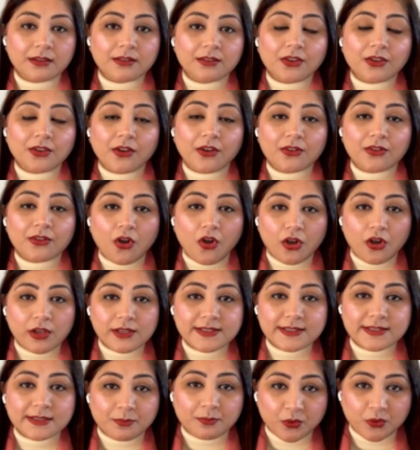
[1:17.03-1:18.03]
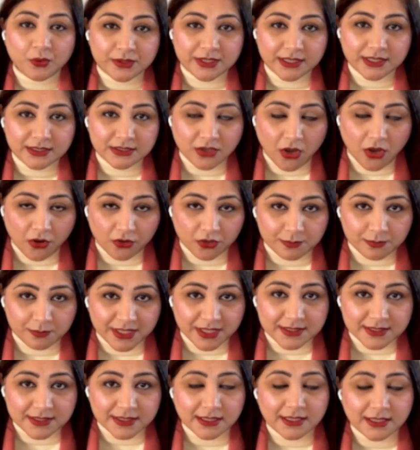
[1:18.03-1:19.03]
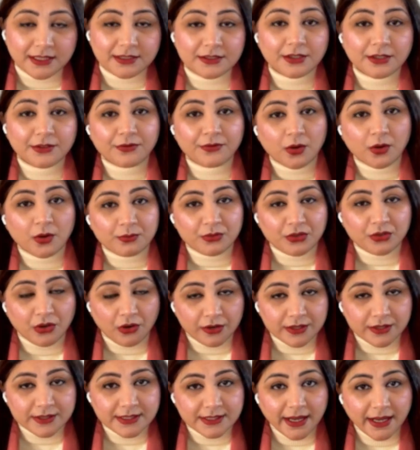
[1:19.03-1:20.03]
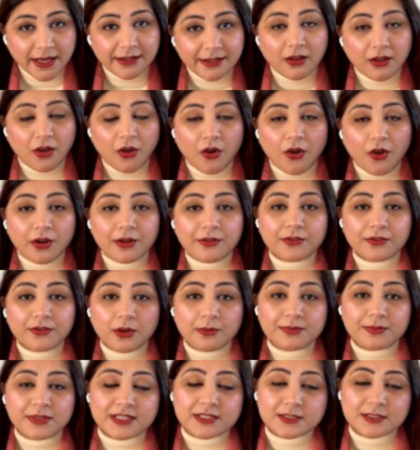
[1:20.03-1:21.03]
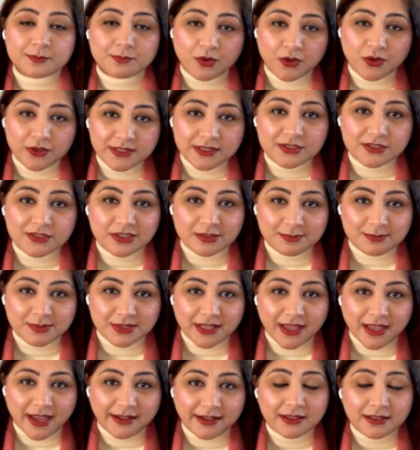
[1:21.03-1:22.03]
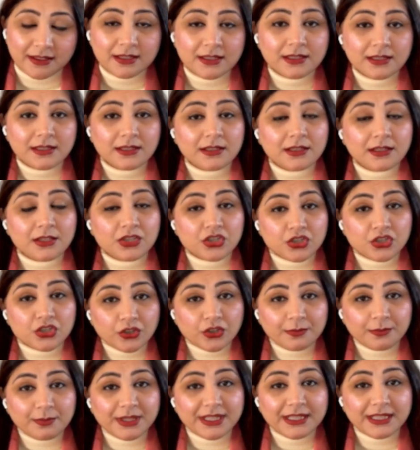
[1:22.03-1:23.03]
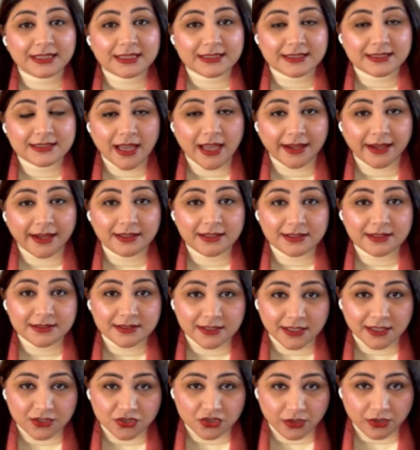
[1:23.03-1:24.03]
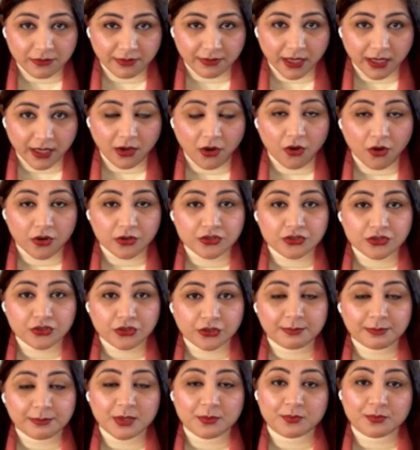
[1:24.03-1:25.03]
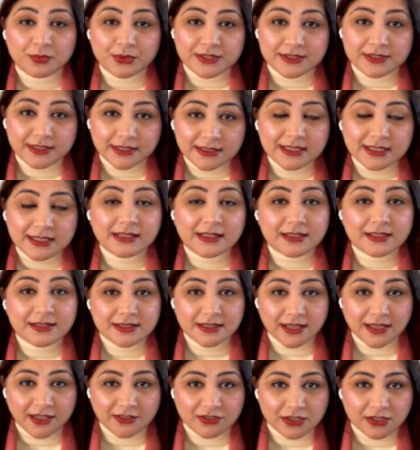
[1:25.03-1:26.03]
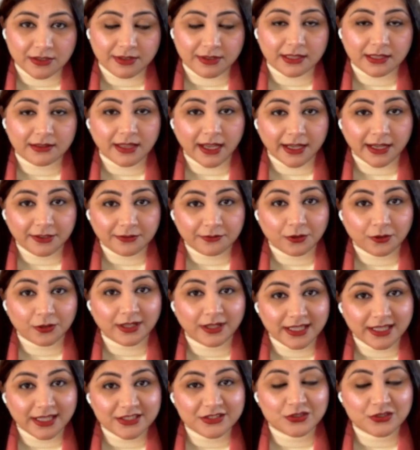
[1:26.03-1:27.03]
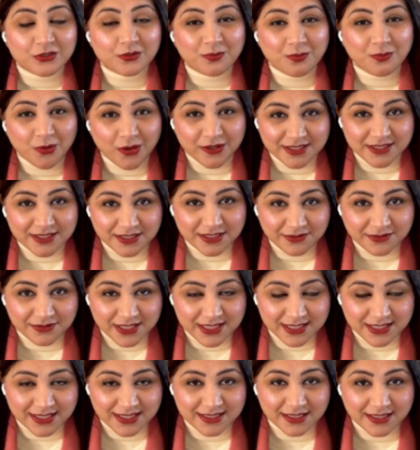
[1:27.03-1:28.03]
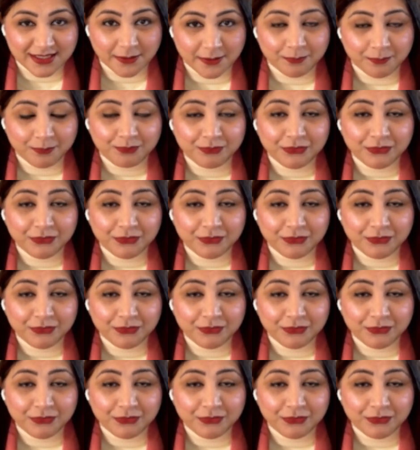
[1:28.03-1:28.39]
Your all supporting documents, either from your side or from the sponsorship side, should be designed in such a way or should be presented in such a way that would lead to positive decision.